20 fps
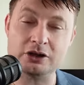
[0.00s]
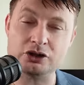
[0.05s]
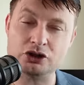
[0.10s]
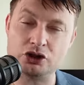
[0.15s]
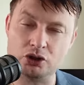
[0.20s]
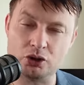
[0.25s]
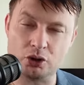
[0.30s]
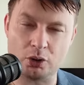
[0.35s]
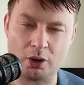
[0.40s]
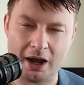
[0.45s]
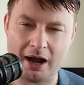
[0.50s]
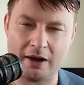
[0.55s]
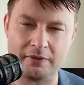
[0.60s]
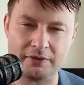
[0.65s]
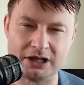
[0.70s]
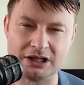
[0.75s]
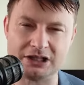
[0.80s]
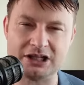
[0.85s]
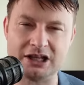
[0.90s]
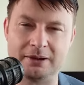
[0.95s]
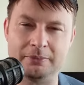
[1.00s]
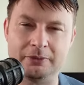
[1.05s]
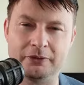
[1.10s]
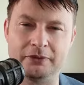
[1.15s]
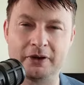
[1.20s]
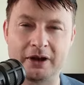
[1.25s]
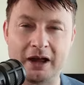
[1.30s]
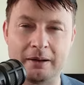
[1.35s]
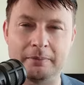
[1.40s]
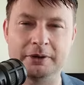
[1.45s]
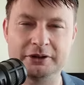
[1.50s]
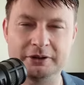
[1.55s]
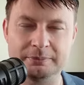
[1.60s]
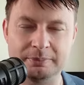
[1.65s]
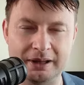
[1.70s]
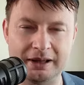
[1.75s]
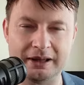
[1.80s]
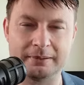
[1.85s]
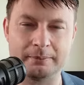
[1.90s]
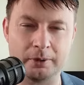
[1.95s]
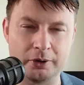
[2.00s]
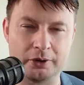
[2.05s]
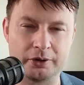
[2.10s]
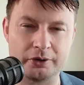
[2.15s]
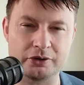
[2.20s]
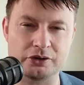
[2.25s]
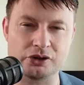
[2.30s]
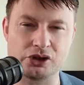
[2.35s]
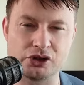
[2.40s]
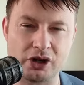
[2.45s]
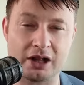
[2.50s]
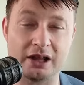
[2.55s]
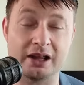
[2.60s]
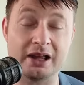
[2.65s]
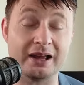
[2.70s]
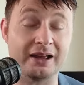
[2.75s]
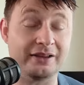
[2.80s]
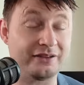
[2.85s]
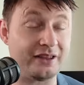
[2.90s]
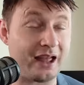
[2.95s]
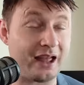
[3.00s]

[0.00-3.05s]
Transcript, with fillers: do you have any tips for coming to playing poker in Australia? Is there